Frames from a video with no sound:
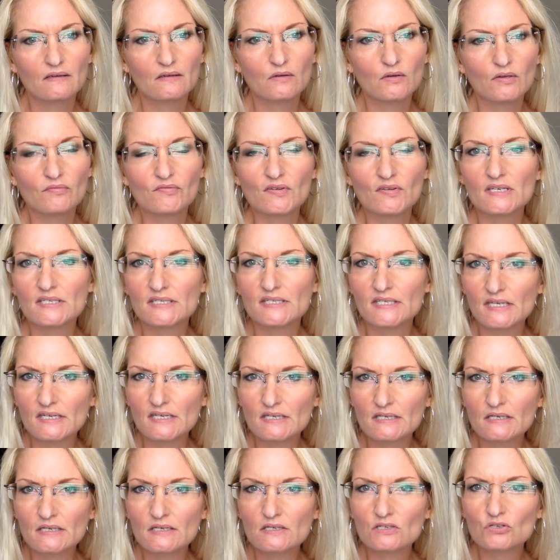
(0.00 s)
If it
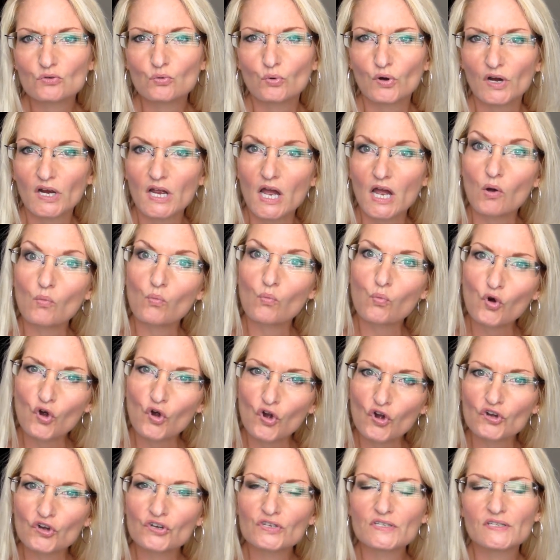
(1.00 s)
didn't or it got
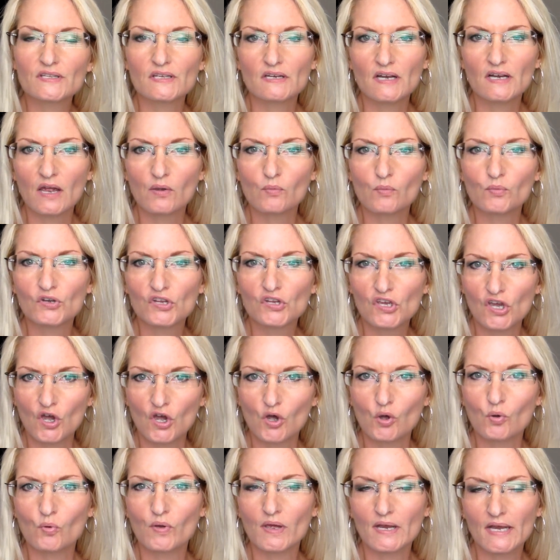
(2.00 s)
worse, then I would
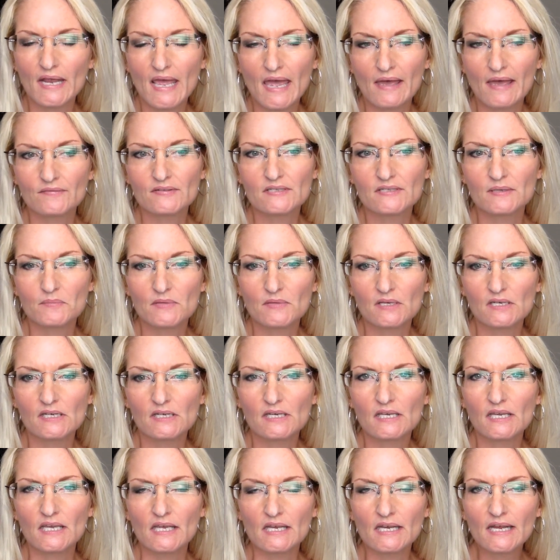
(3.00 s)
go and have something
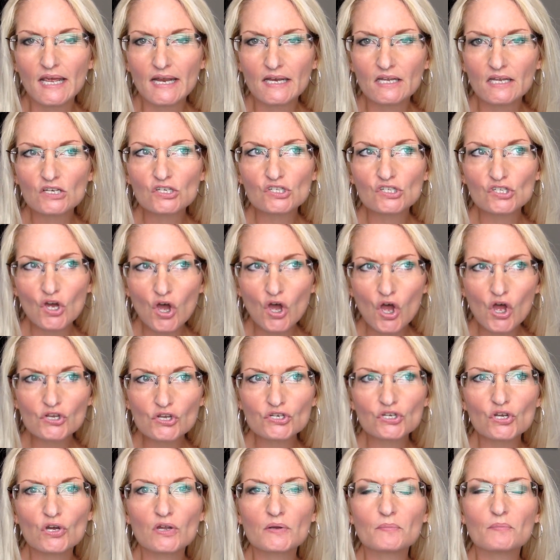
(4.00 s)
to eat. And it
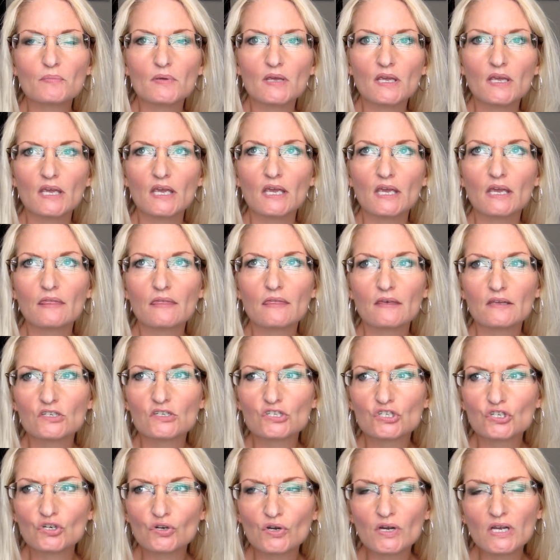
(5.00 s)
dawned on me
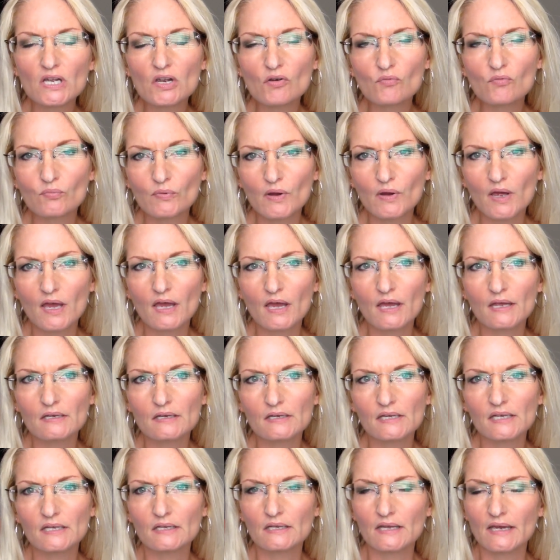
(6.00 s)
that during a
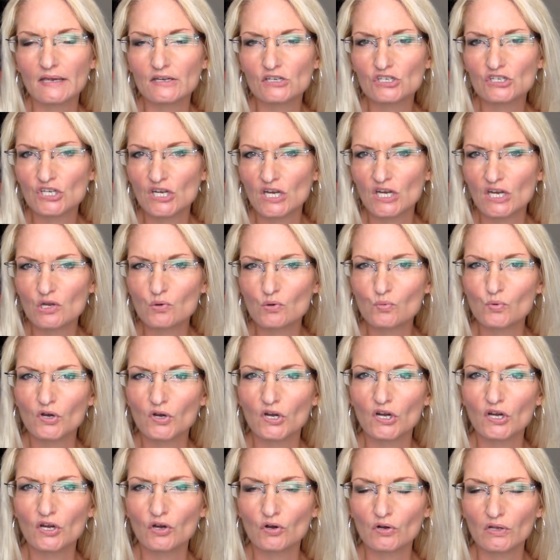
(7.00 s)
run in like
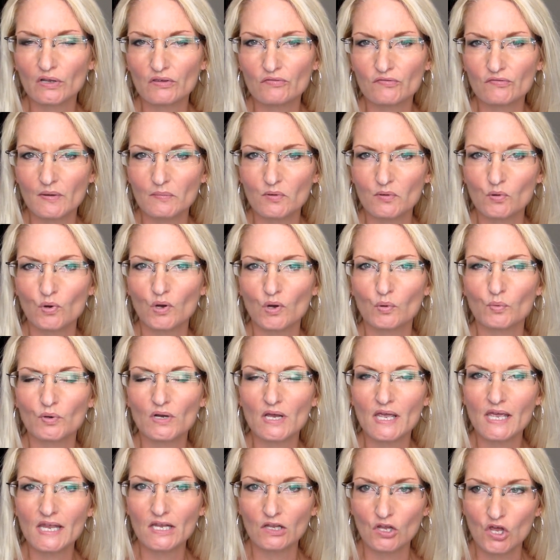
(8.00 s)
January, early February, when
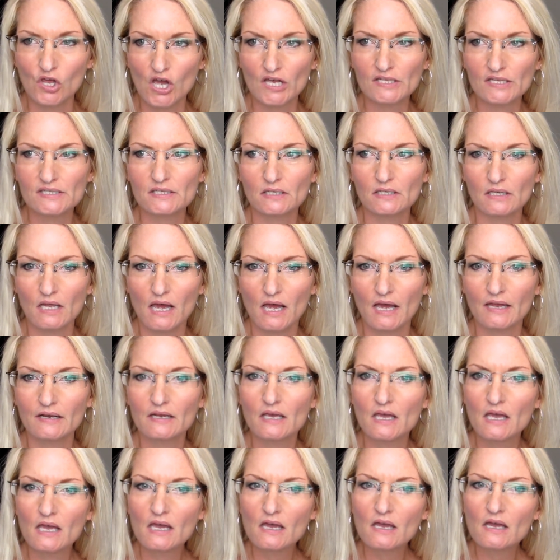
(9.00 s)
I had lost a lot,